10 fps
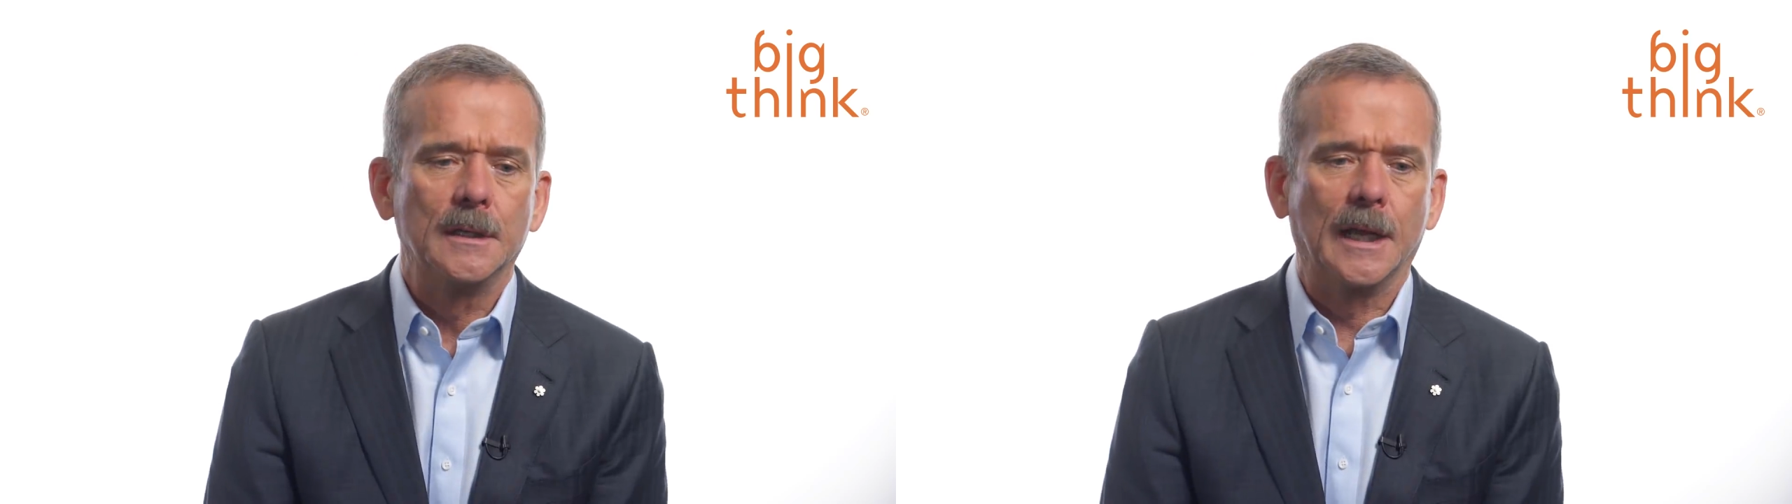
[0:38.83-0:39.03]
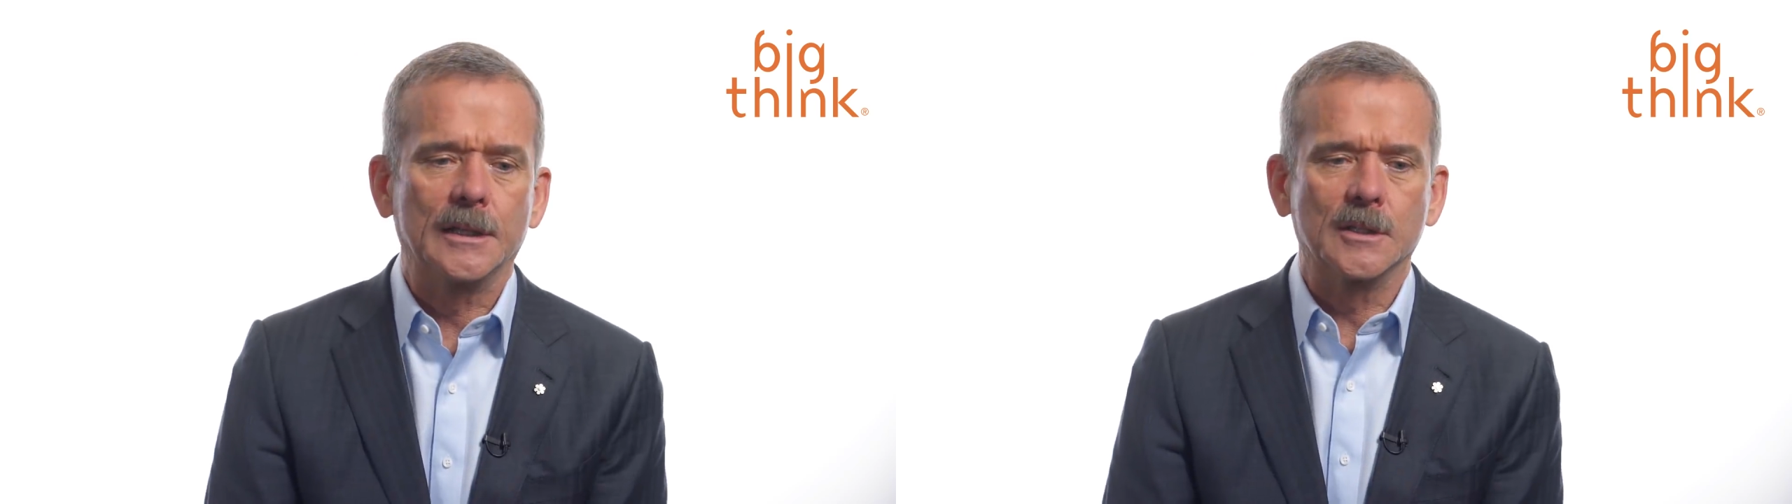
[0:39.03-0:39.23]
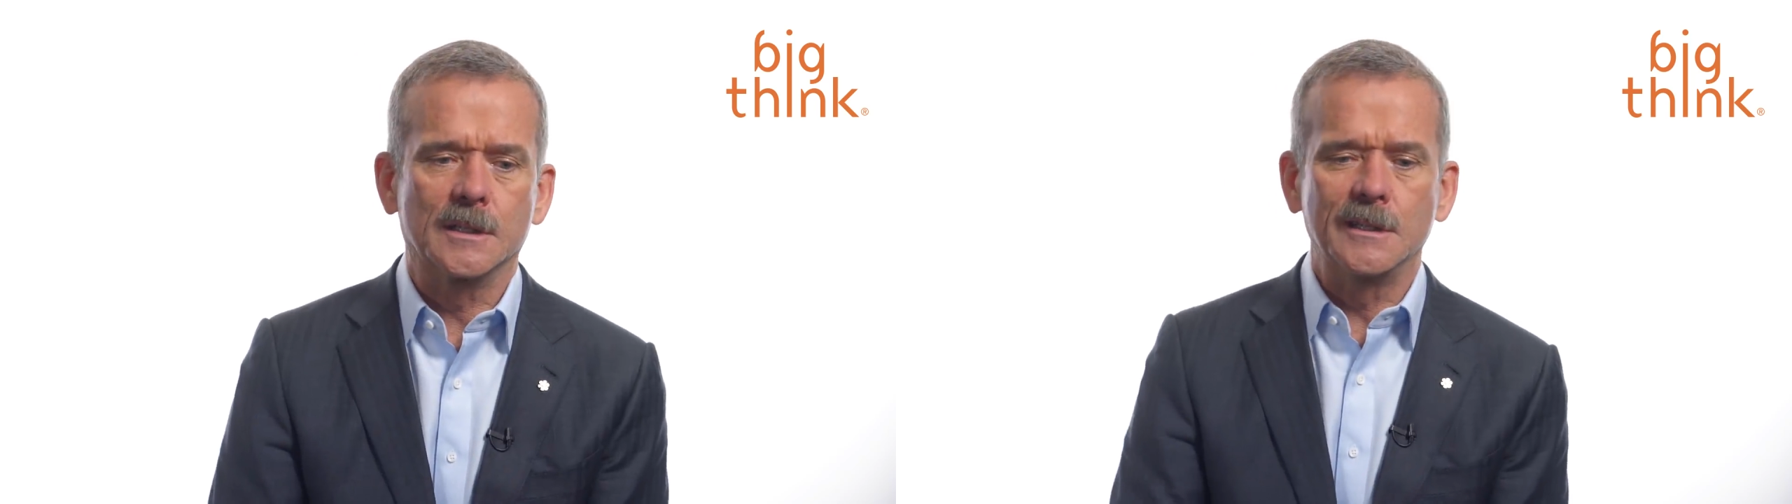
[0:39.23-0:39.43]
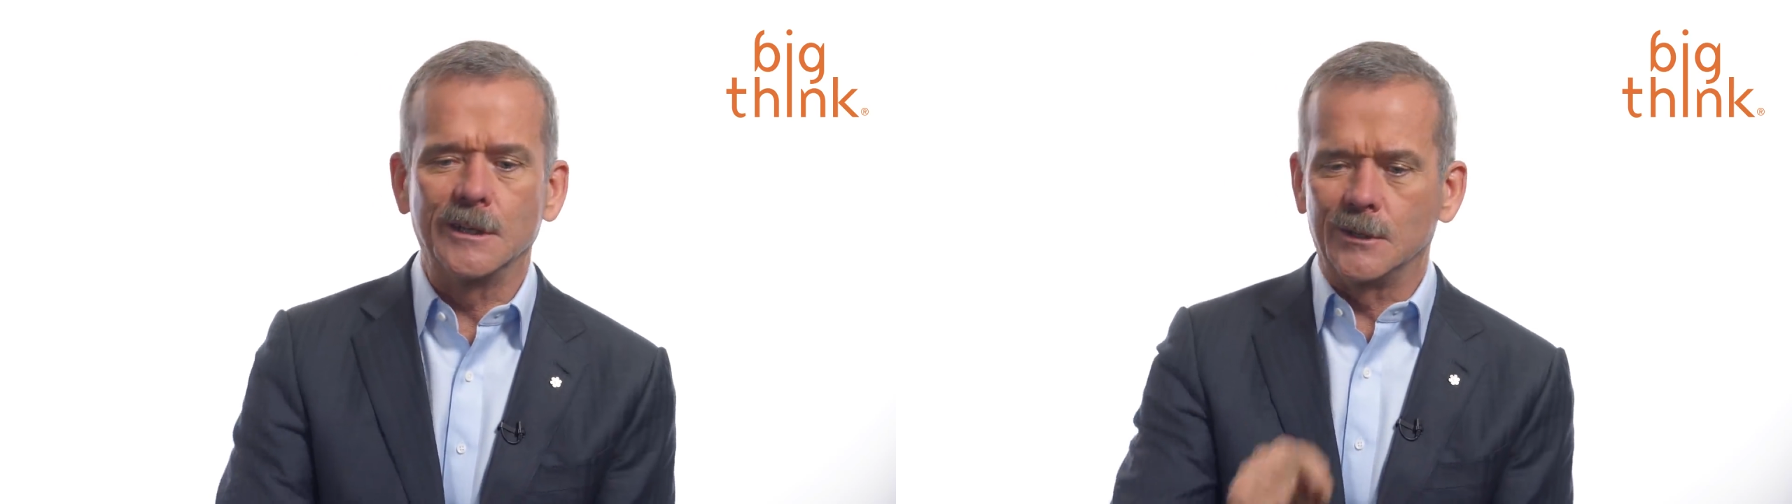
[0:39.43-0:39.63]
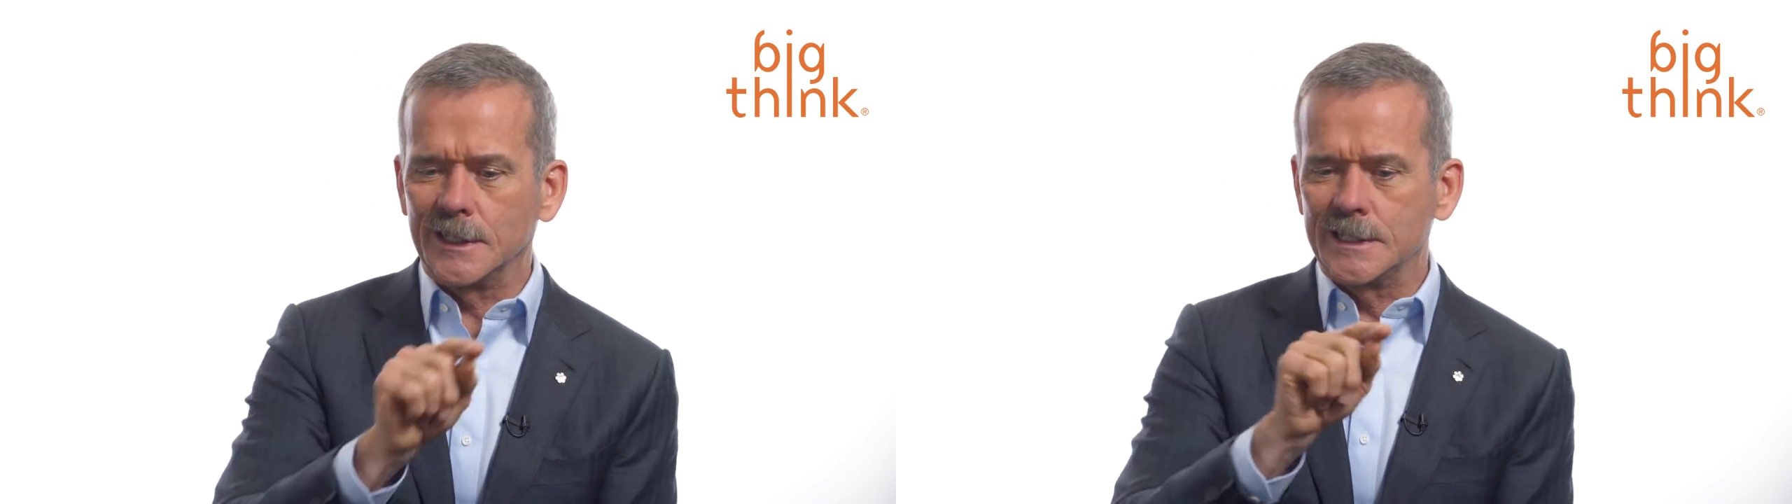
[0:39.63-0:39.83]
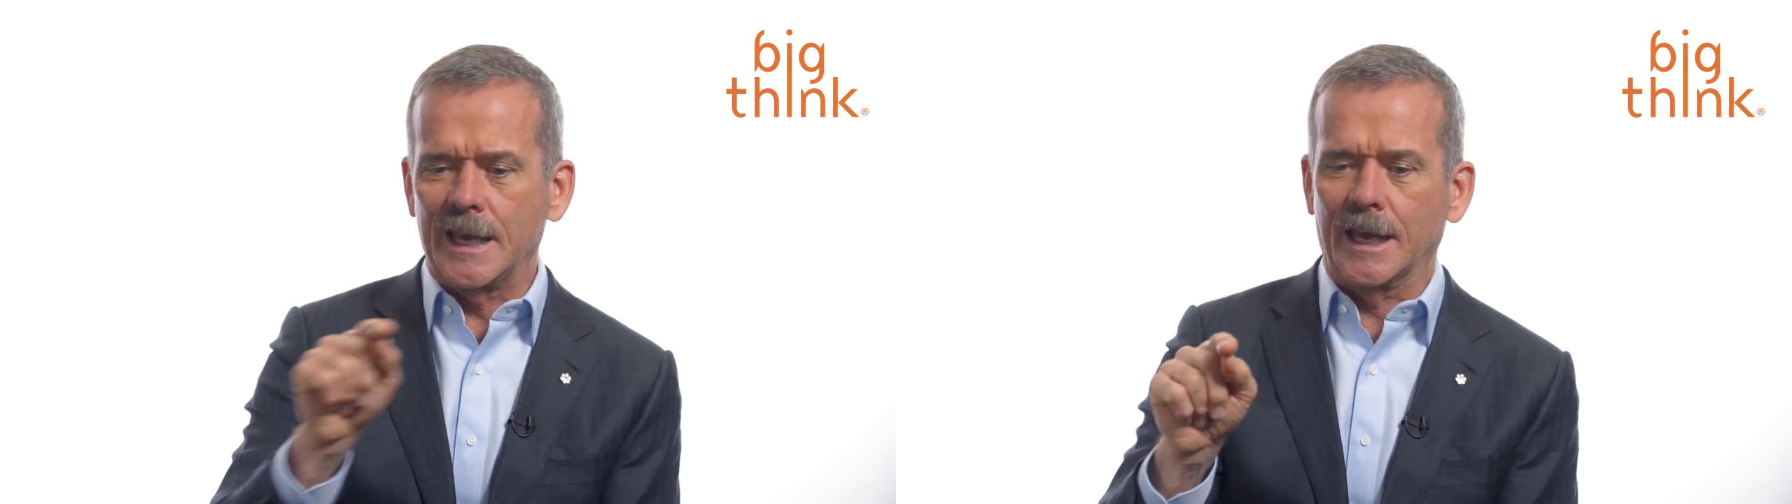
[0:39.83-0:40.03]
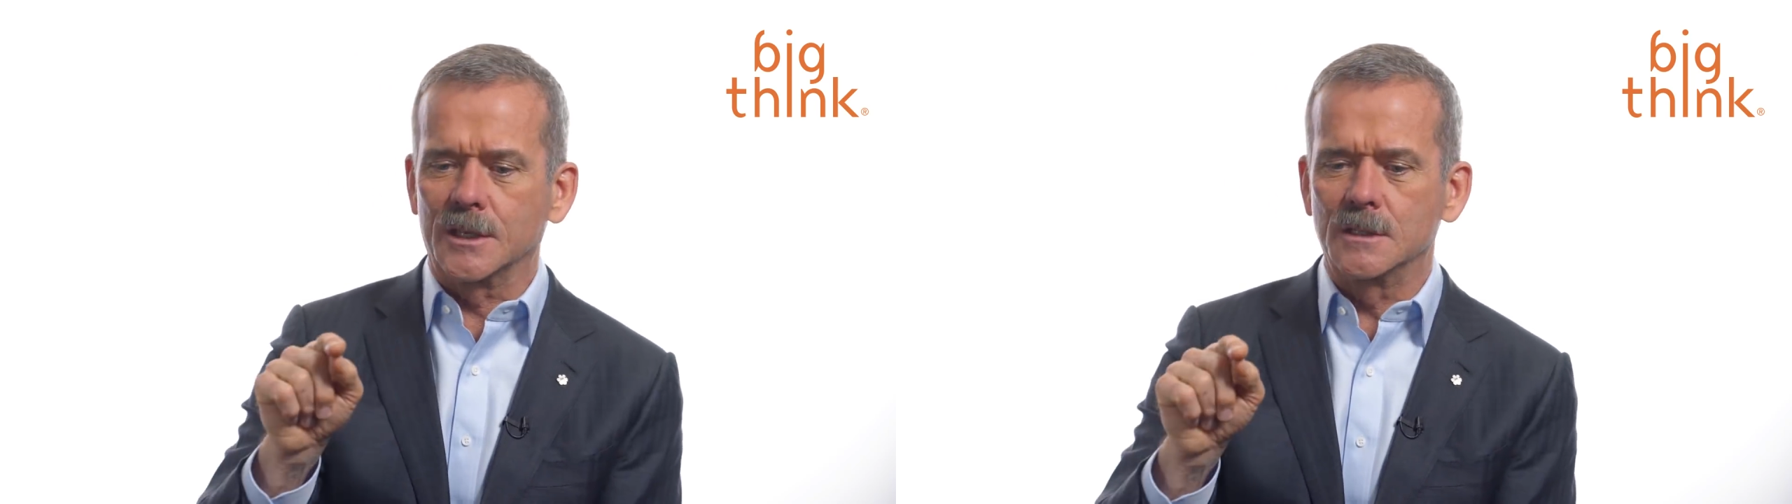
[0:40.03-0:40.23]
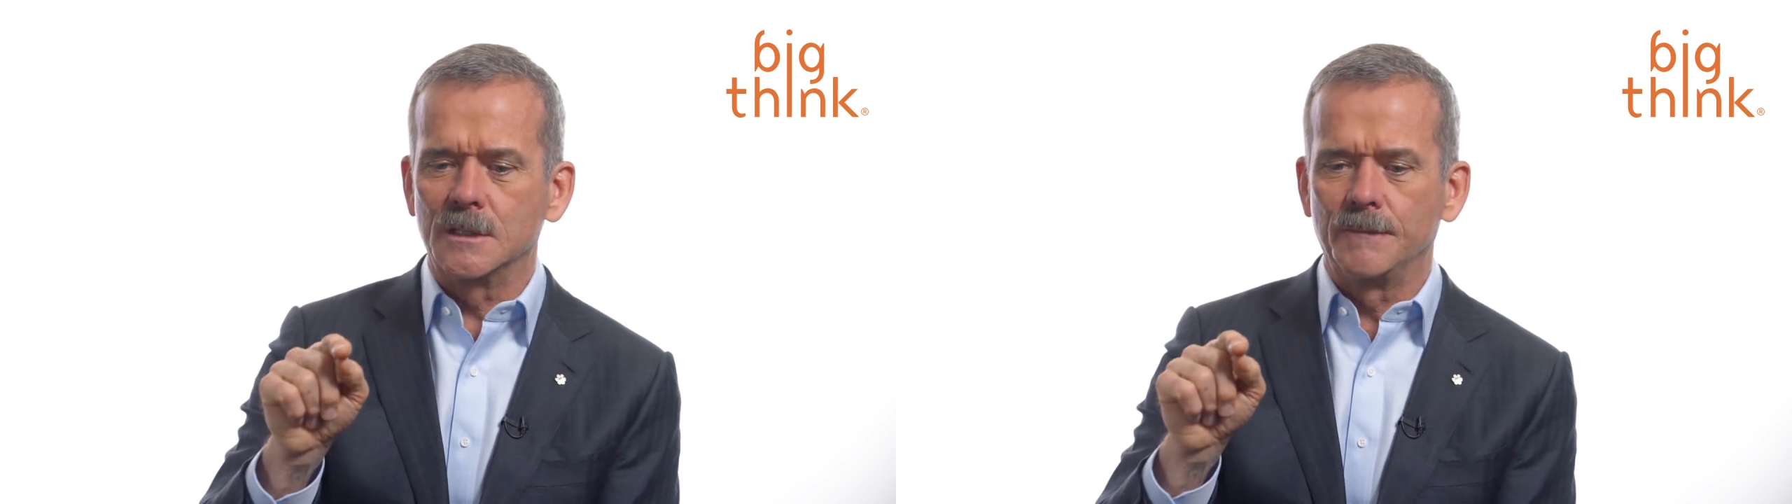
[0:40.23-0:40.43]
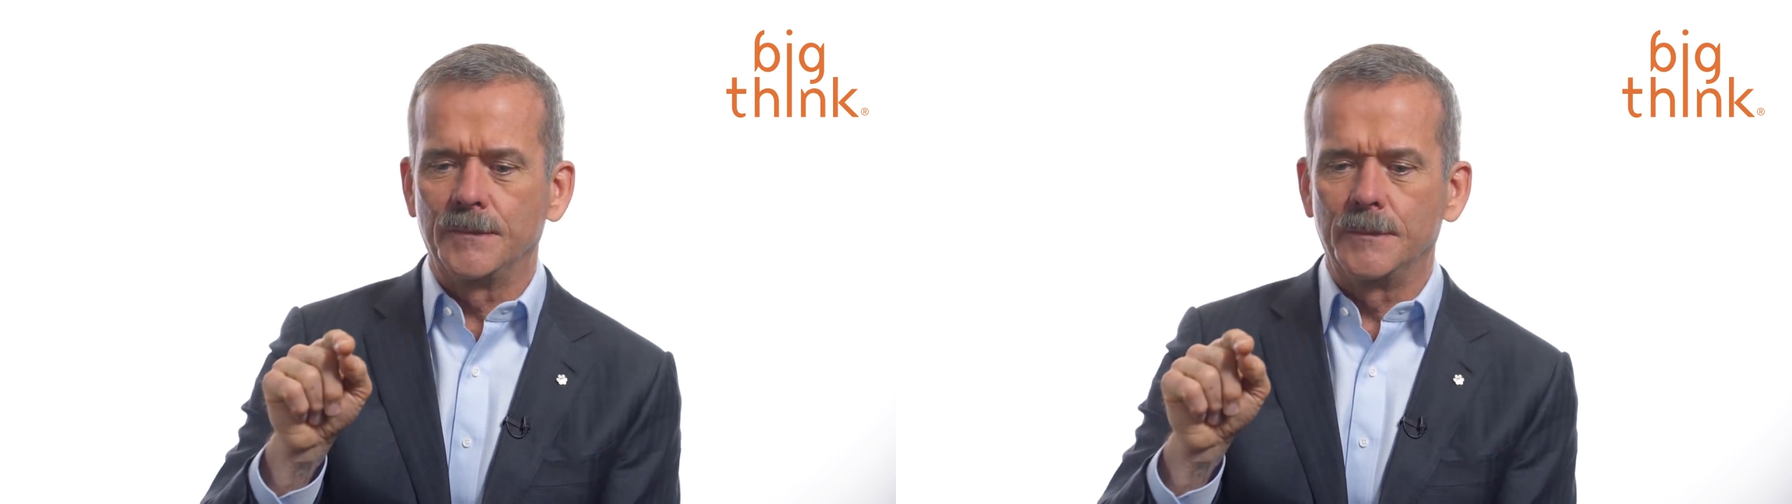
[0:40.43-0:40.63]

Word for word: not just, you know, a text,